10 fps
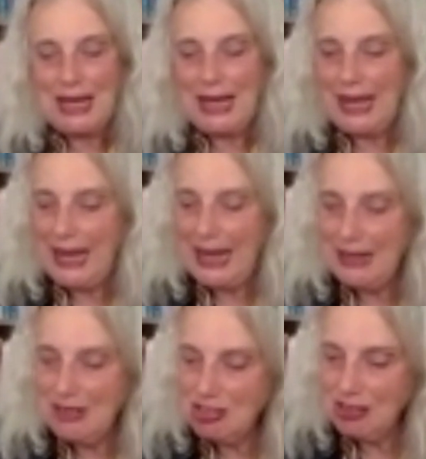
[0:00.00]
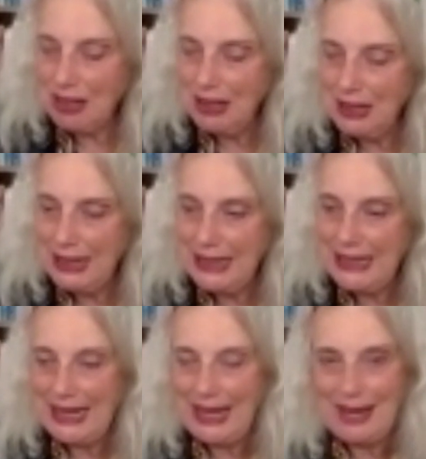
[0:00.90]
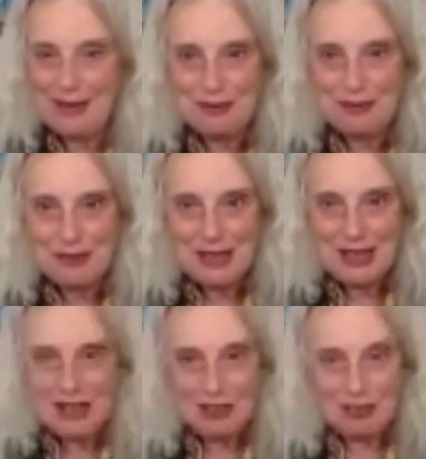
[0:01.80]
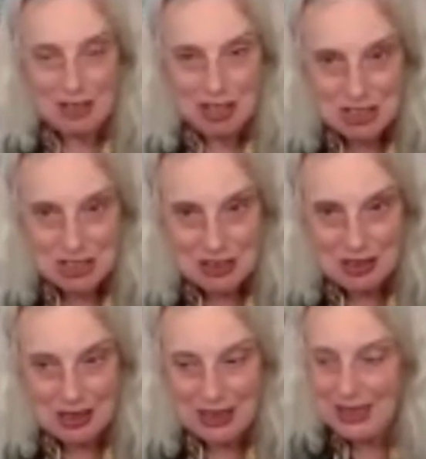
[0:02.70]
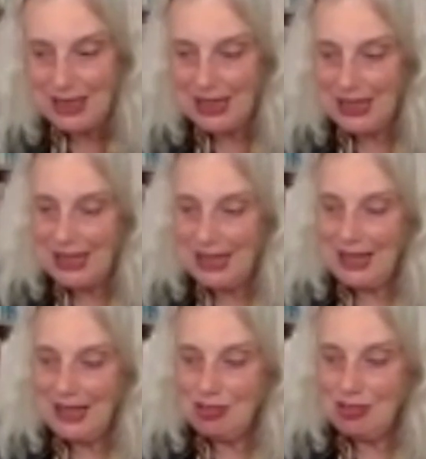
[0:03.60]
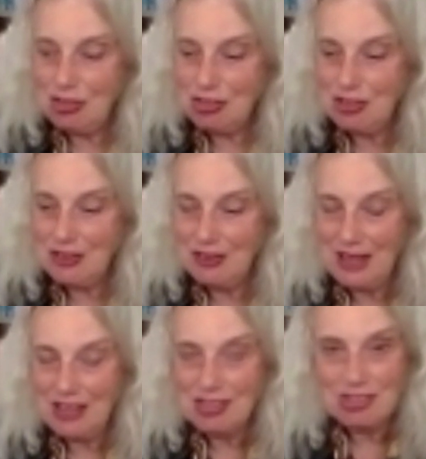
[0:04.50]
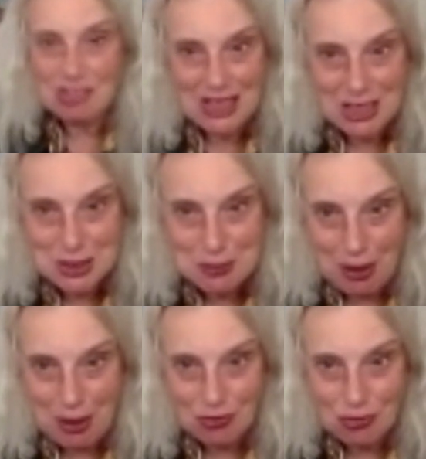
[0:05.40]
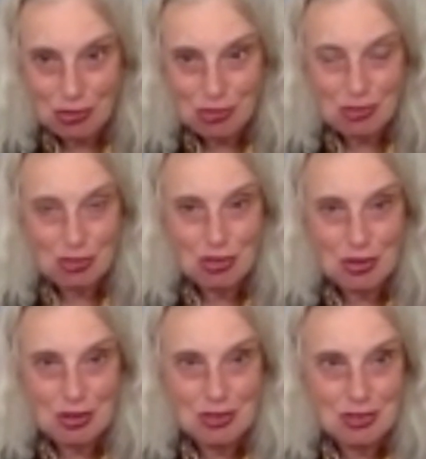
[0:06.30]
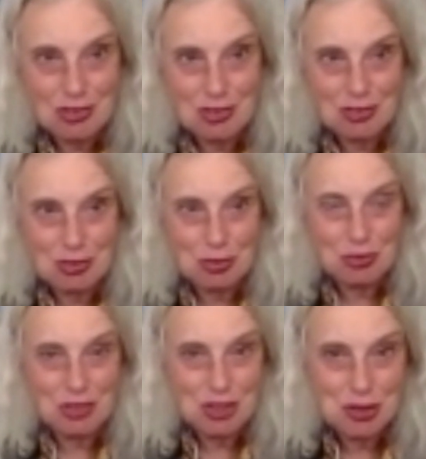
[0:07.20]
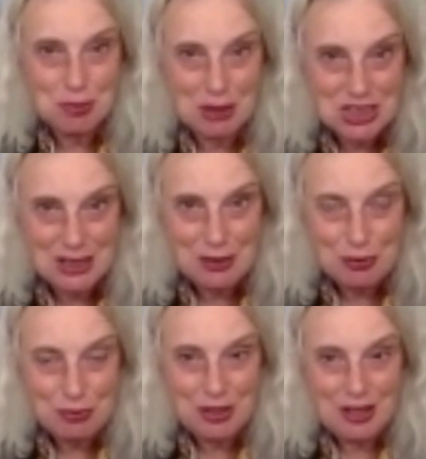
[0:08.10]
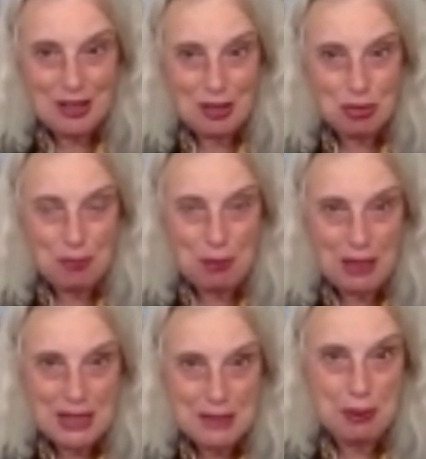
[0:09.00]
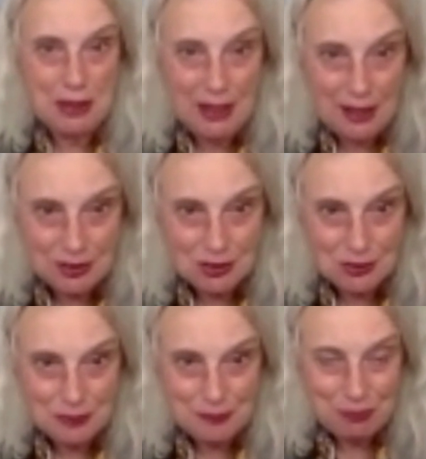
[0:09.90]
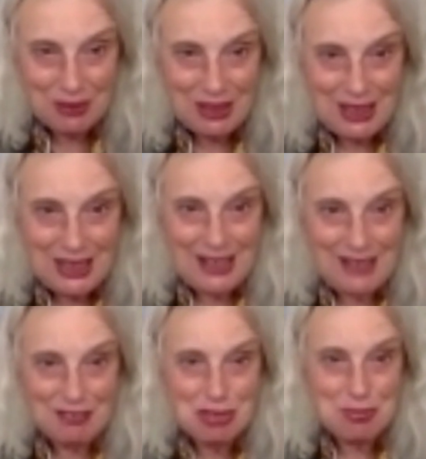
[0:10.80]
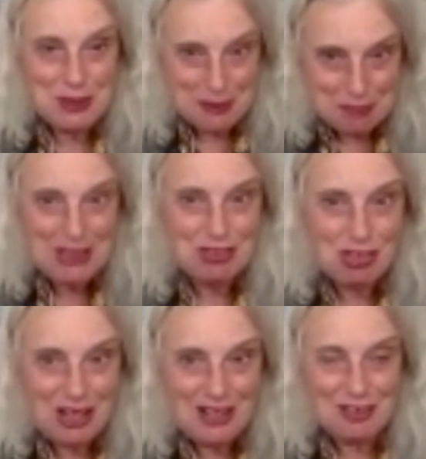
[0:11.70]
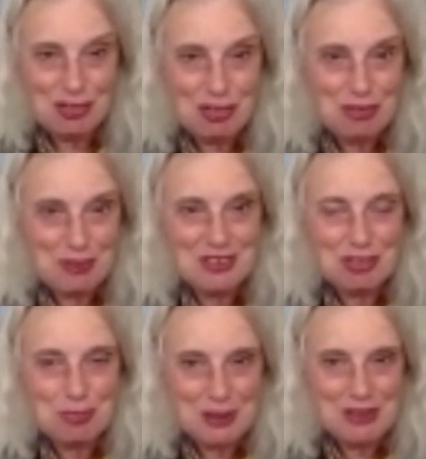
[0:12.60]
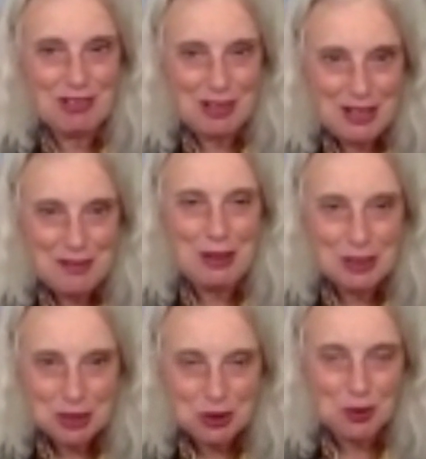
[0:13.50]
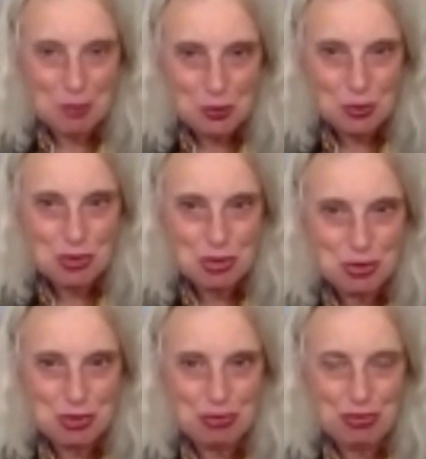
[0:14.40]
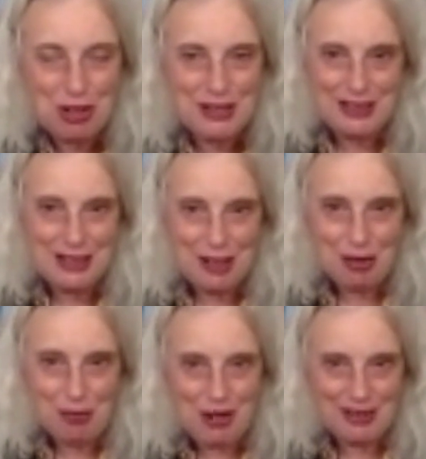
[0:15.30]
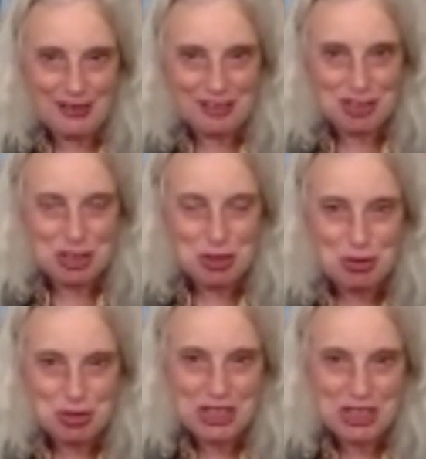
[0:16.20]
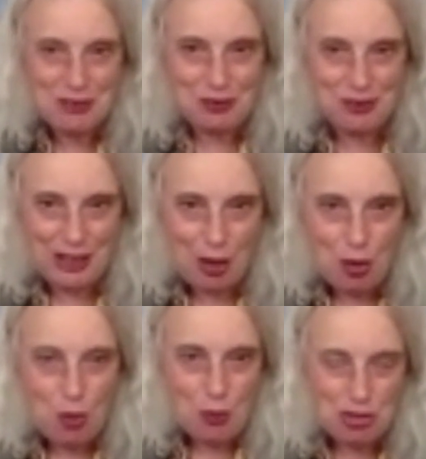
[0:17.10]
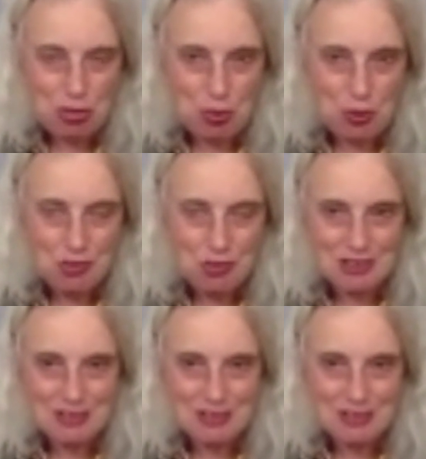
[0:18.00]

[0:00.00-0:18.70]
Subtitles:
And I have recently, just in the last 6 months, started to teach myself to play the piano. Mm-hmm. And that's been a big challenge, but it's been very pleasurable too, to finally acquire this new skill that I always wanted.